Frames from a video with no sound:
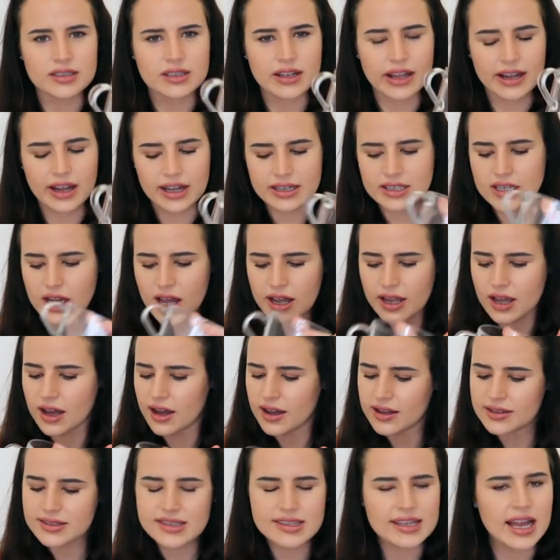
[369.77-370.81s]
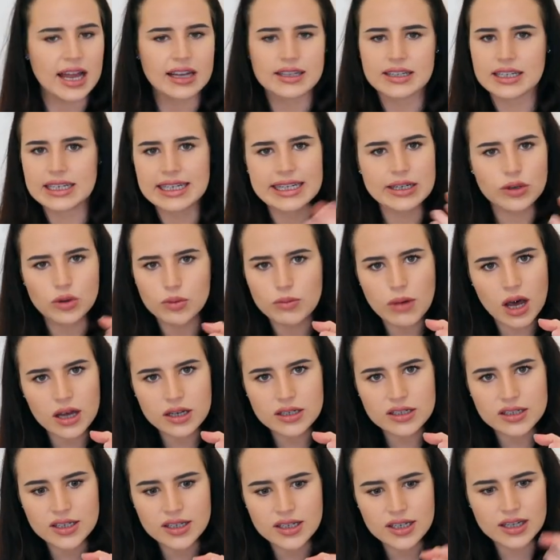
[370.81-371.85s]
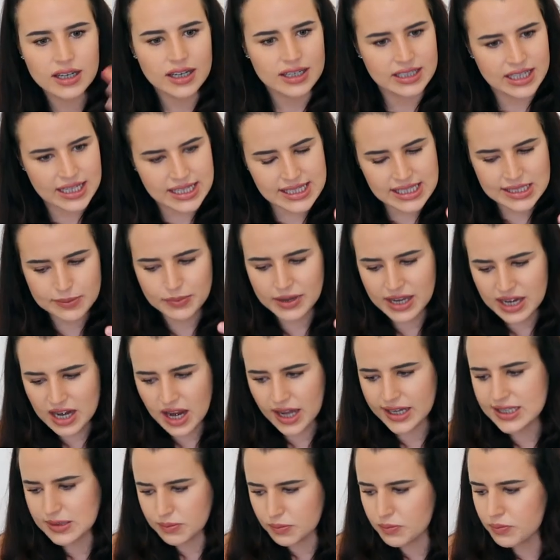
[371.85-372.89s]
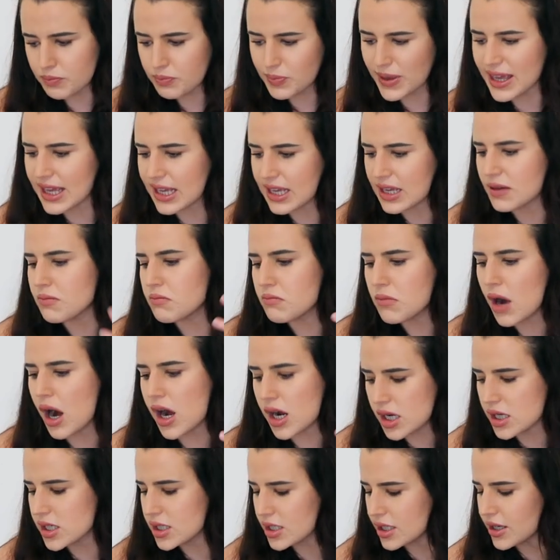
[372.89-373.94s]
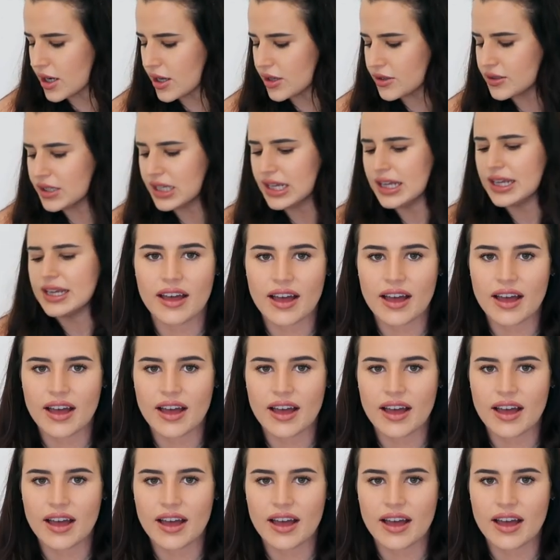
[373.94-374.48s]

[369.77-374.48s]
Like, I can't stand the little mug. It needs to be a nice big mug, you know?